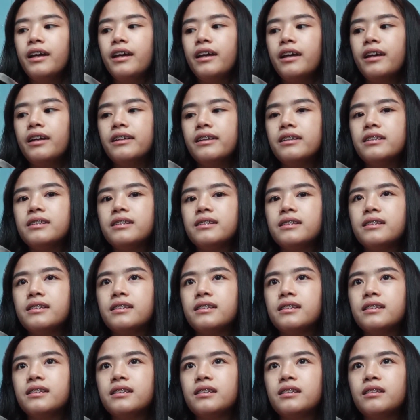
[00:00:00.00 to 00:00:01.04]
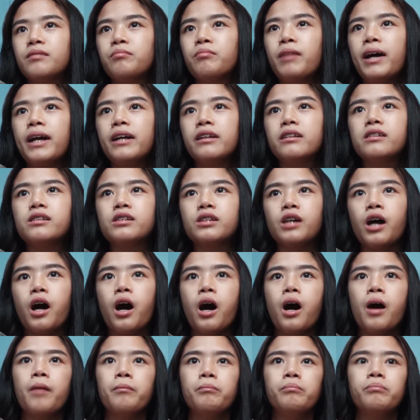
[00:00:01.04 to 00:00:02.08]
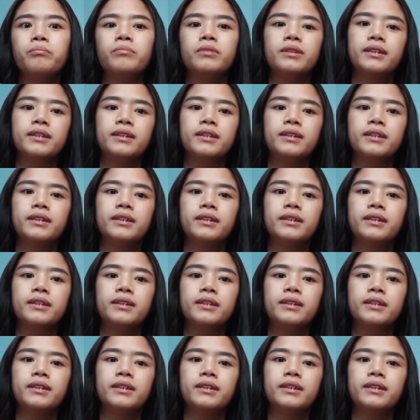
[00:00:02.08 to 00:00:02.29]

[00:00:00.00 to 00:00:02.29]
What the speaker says: is my top